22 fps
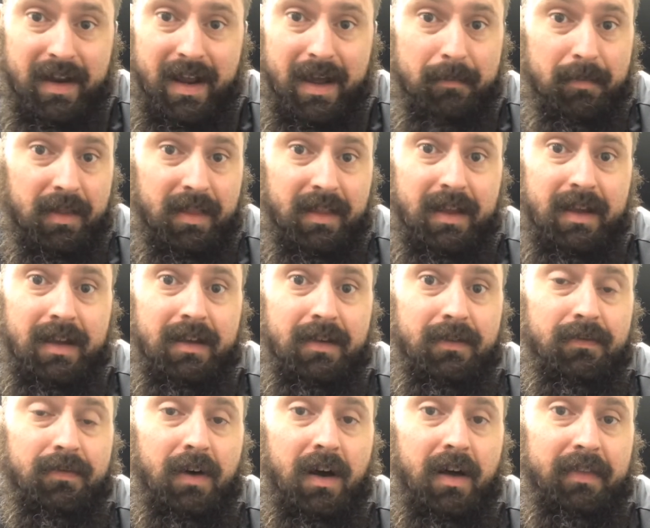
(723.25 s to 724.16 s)
I
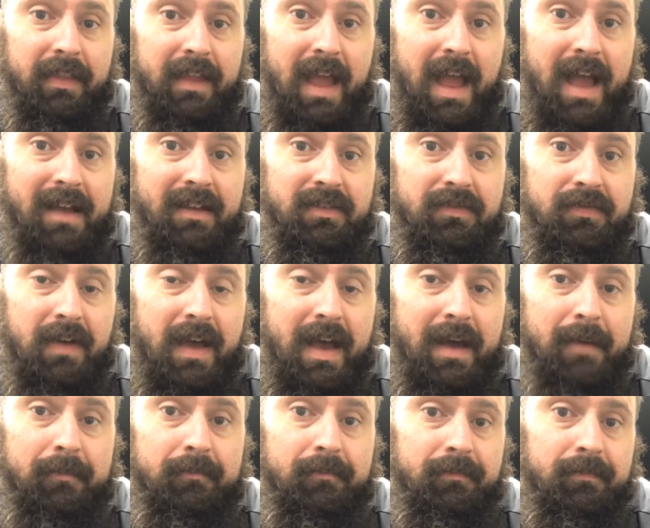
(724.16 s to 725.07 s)
believe, on the ASVAB.